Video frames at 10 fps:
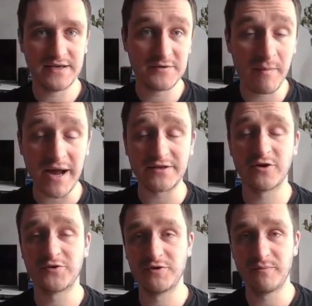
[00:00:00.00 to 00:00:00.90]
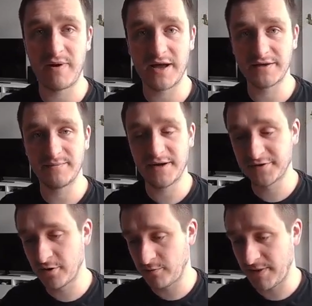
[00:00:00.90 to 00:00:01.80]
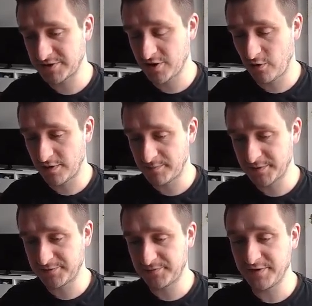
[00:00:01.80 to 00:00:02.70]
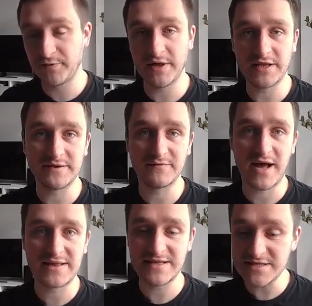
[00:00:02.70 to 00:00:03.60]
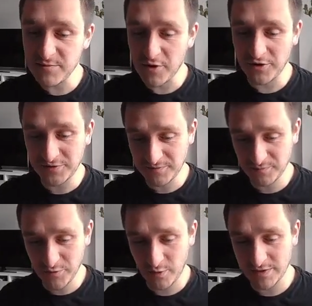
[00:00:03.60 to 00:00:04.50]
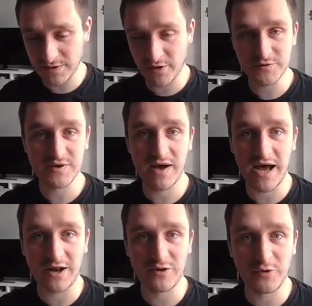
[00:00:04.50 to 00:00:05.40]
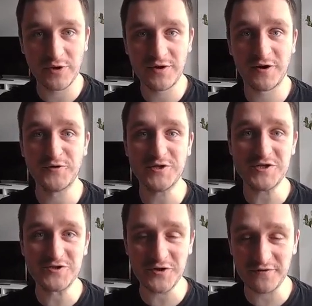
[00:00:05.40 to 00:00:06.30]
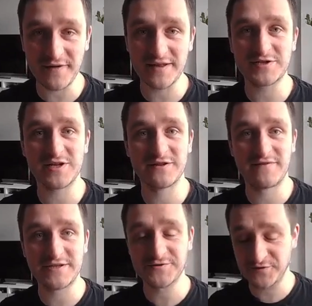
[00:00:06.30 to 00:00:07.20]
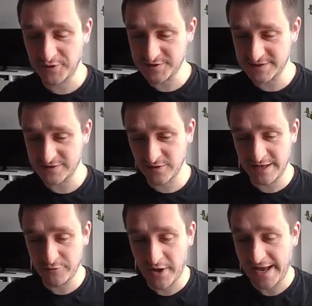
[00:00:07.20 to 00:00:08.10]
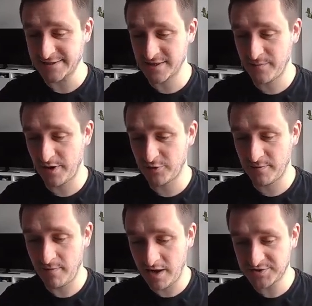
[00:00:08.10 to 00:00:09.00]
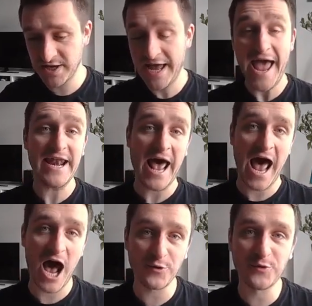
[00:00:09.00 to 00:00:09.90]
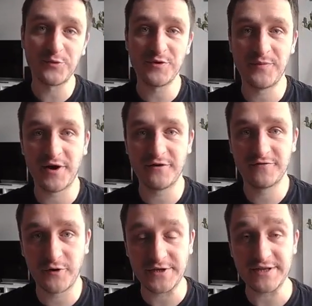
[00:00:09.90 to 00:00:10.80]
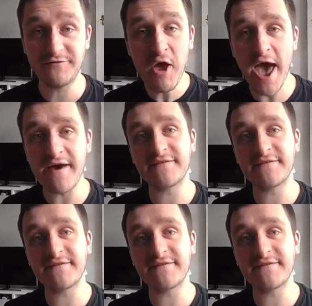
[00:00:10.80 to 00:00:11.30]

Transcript: it might go might, might go much lower. But really, at this point, no one knows. I don't know either. This is not the financial advice, of course. It's only education about the merge and how to prepare for it. If you have